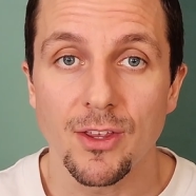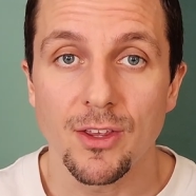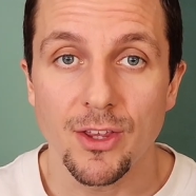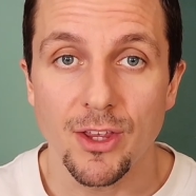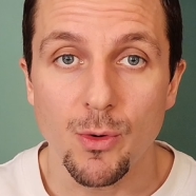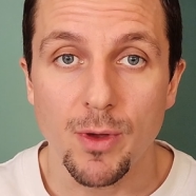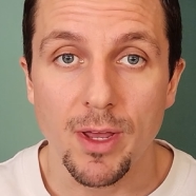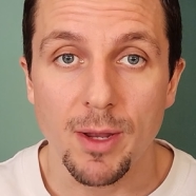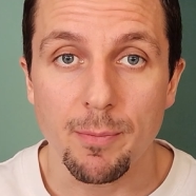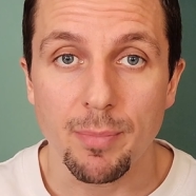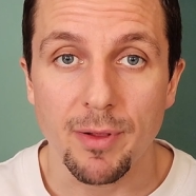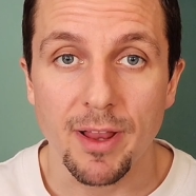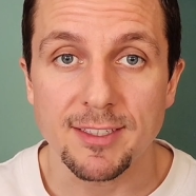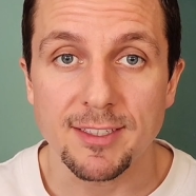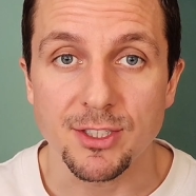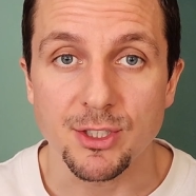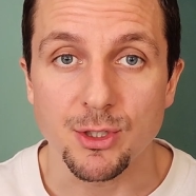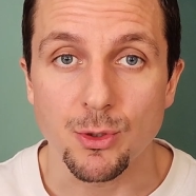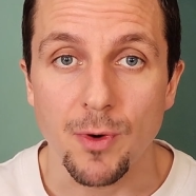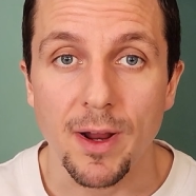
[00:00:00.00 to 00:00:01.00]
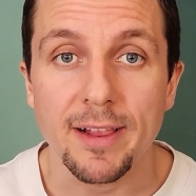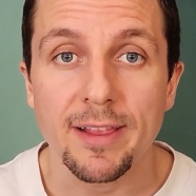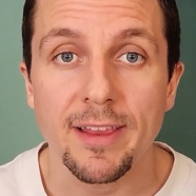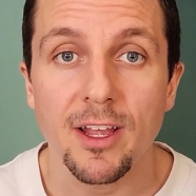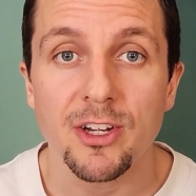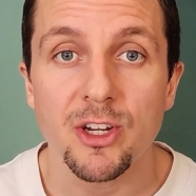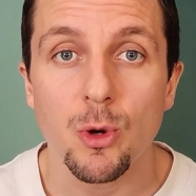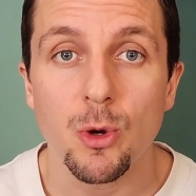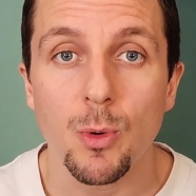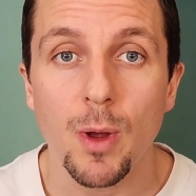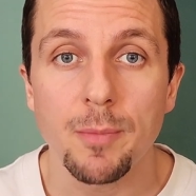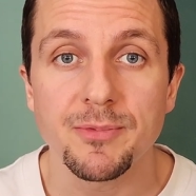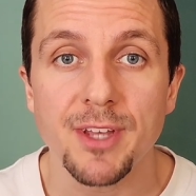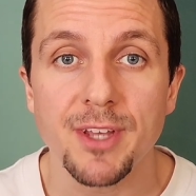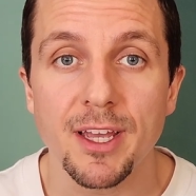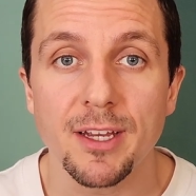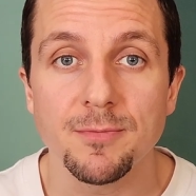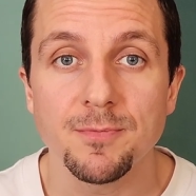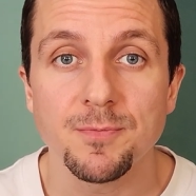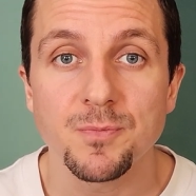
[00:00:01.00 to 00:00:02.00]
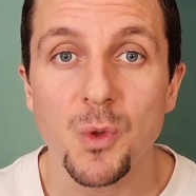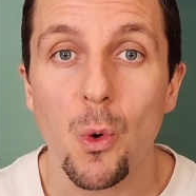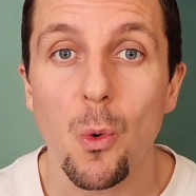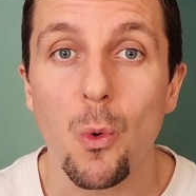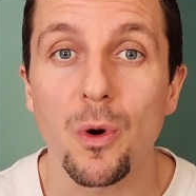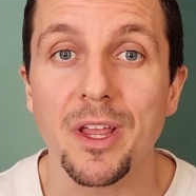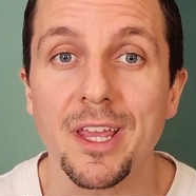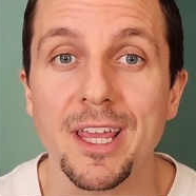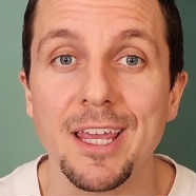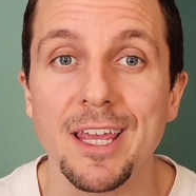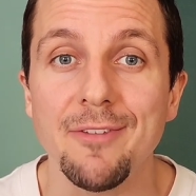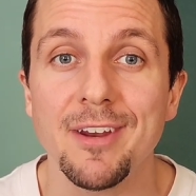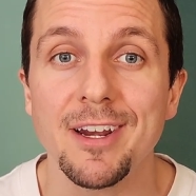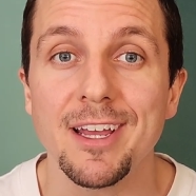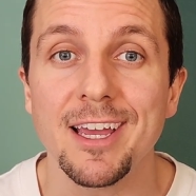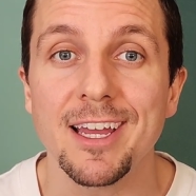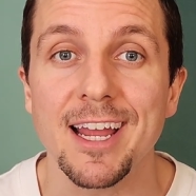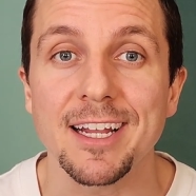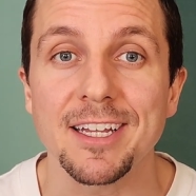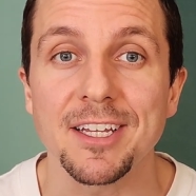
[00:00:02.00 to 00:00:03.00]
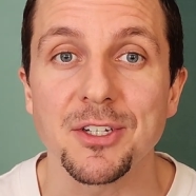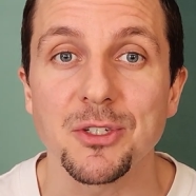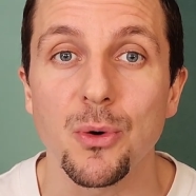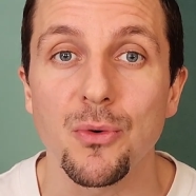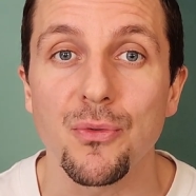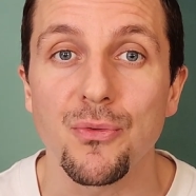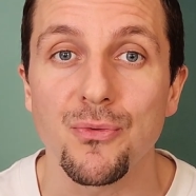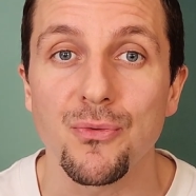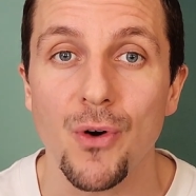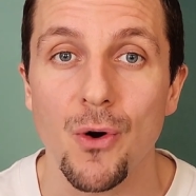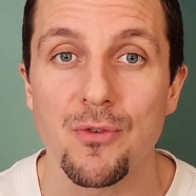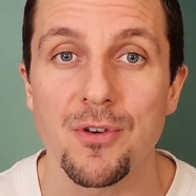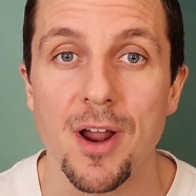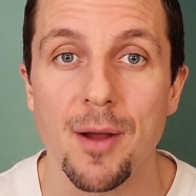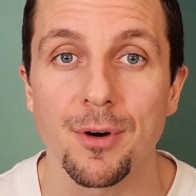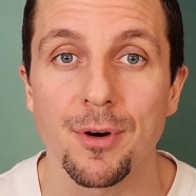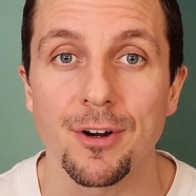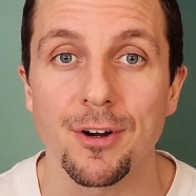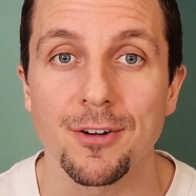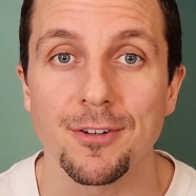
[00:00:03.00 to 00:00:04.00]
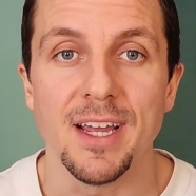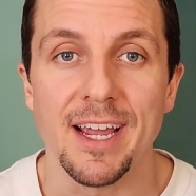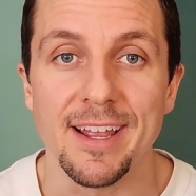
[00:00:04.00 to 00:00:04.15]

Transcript: You can place it directly on your website or even connect it to a phone number.